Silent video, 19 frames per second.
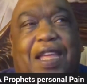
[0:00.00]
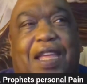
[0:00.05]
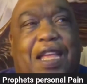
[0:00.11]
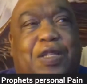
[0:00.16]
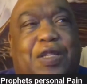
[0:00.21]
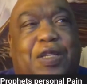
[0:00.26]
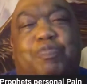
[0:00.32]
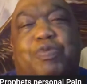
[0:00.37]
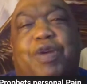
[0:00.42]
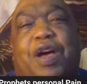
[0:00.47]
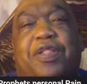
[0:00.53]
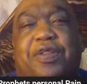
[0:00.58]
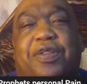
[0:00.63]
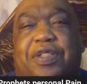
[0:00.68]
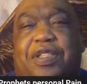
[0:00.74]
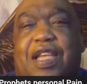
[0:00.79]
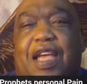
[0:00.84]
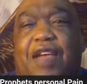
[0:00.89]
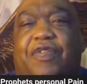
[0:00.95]
His
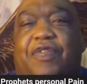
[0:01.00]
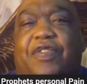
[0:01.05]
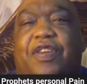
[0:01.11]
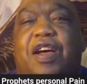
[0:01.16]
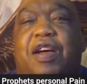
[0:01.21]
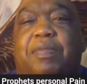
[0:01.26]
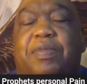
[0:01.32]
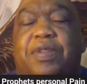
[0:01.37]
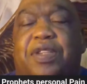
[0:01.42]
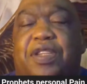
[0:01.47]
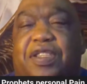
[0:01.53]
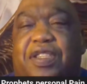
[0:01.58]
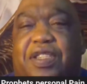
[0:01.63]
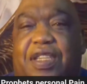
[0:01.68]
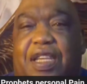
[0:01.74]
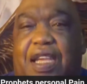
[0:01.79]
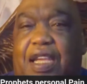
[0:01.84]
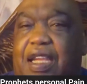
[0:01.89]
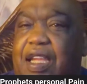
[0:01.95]
brothers have come to
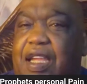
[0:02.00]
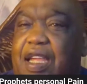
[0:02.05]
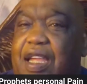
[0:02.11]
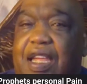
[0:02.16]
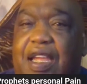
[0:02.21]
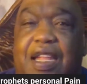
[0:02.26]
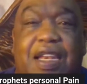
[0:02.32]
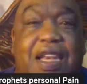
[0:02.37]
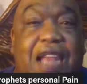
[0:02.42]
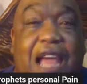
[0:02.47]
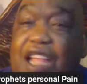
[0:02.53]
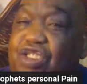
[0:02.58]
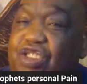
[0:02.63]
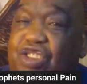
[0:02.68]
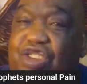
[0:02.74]
see not